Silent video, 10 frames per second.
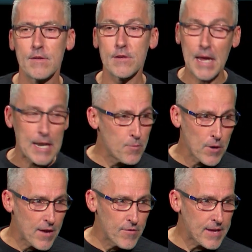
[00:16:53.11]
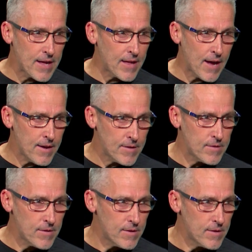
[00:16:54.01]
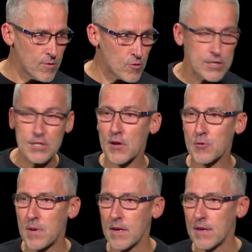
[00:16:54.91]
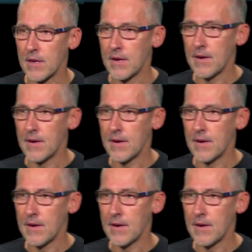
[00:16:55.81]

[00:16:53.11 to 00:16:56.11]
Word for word: Does anybody ever get that? Or is it just me?